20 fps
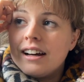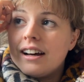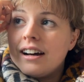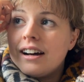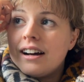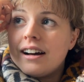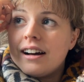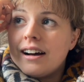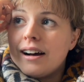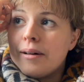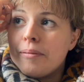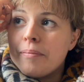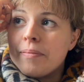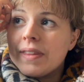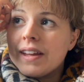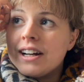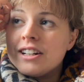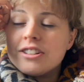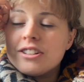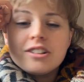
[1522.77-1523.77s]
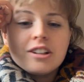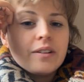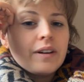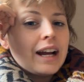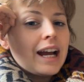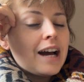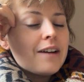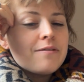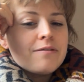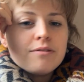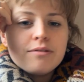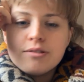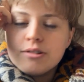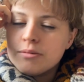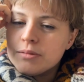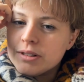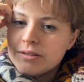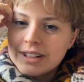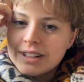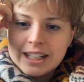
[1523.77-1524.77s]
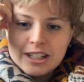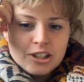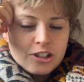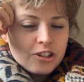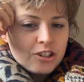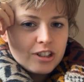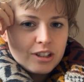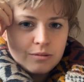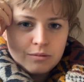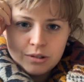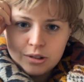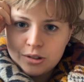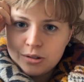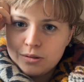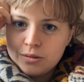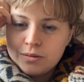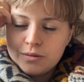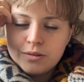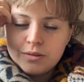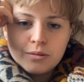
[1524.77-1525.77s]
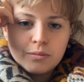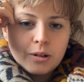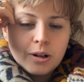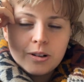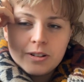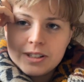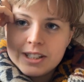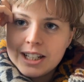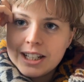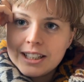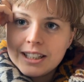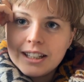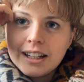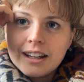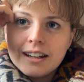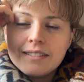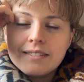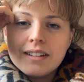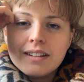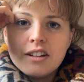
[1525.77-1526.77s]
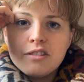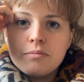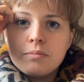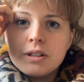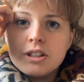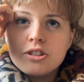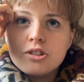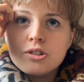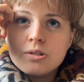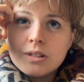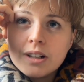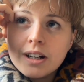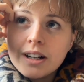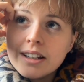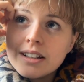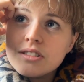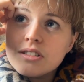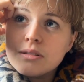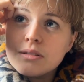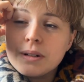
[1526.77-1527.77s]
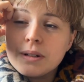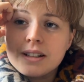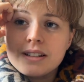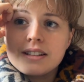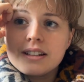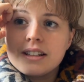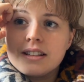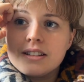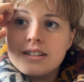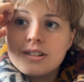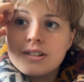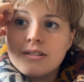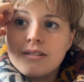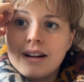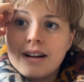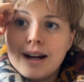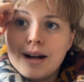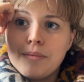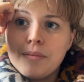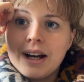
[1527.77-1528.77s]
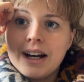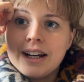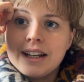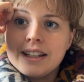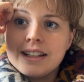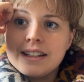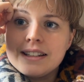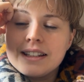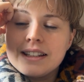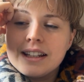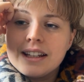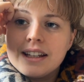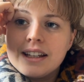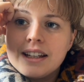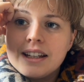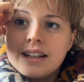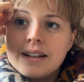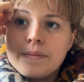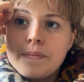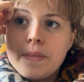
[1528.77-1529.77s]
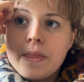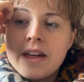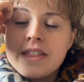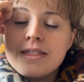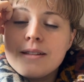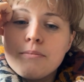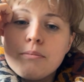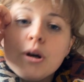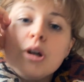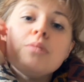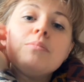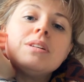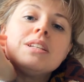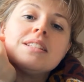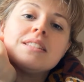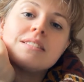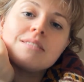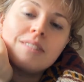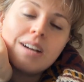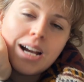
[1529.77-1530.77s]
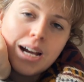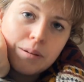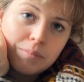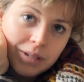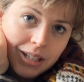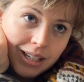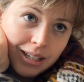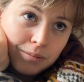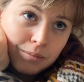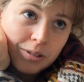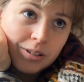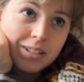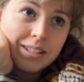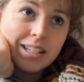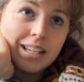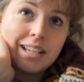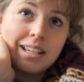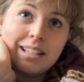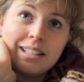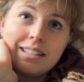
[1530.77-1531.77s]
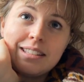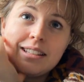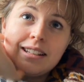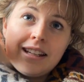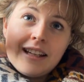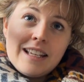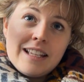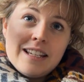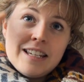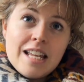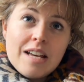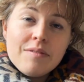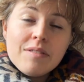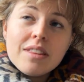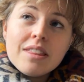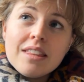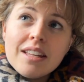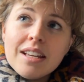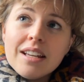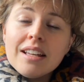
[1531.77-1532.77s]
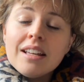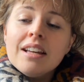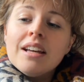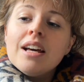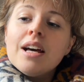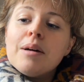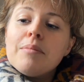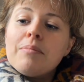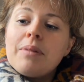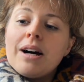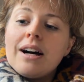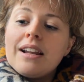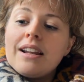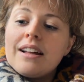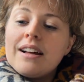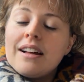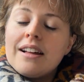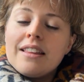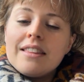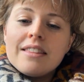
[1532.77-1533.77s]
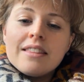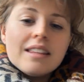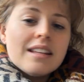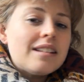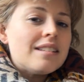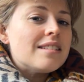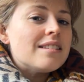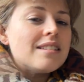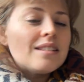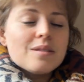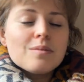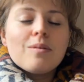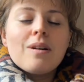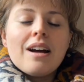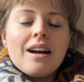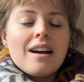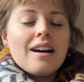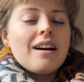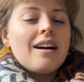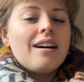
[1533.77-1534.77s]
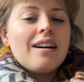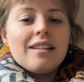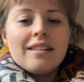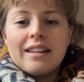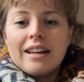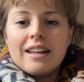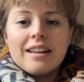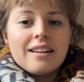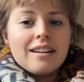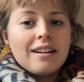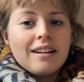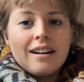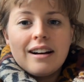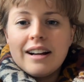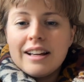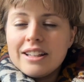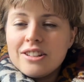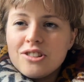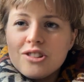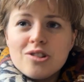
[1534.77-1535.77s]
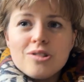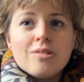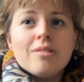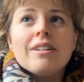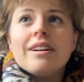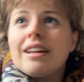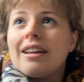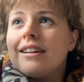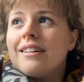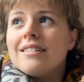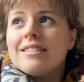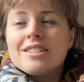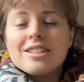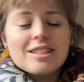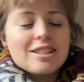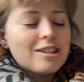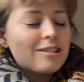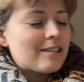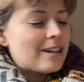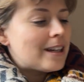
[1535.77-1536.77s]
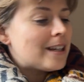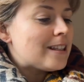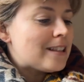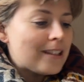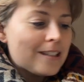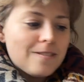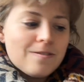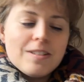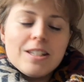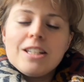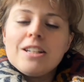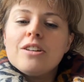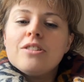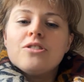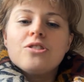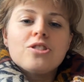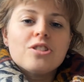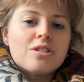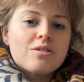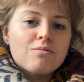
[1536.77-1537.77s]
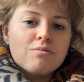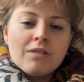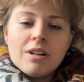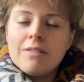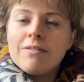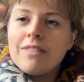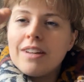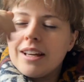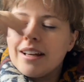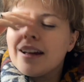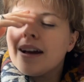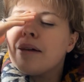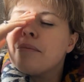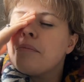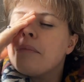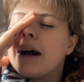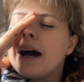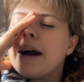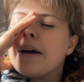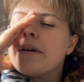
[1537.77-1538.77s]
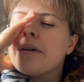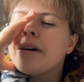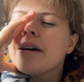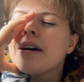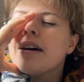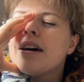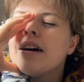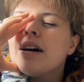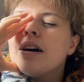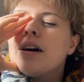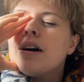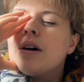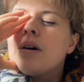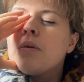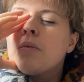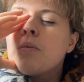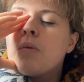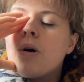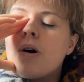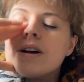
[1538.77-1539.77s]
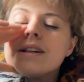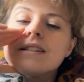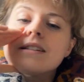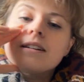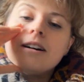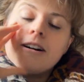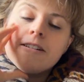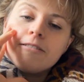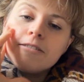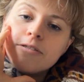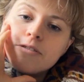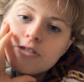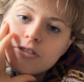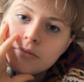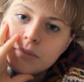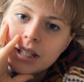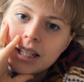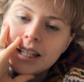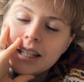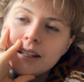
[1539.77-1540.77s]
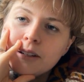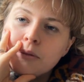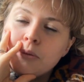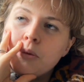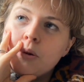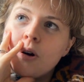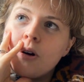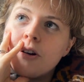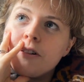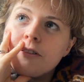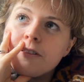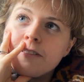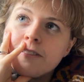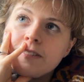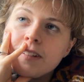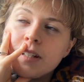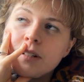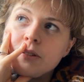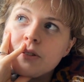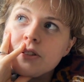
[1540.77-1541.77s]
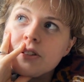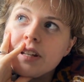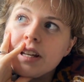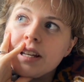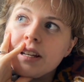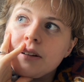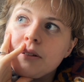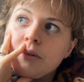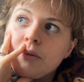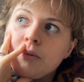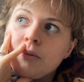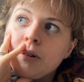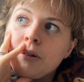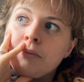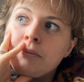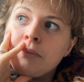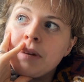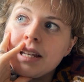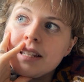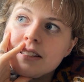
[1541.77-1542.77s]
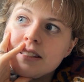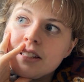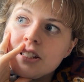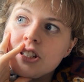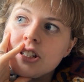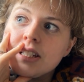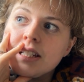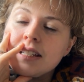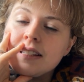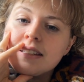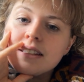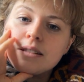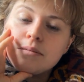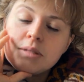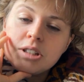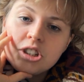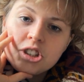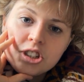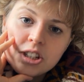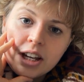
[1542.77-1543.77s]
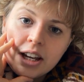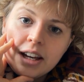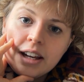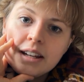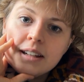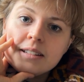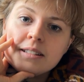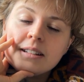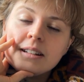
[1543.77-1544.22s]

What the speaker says: I don't know, I haven't formed a relationship with short form content yet. I've been trying to master Instagram, and at the moment it's not happening. I'm not saying it's like a never thing, but this is where, like, I enjoy just creating these videos, just riffing about what is current for me, what feels like, what message needs to be shared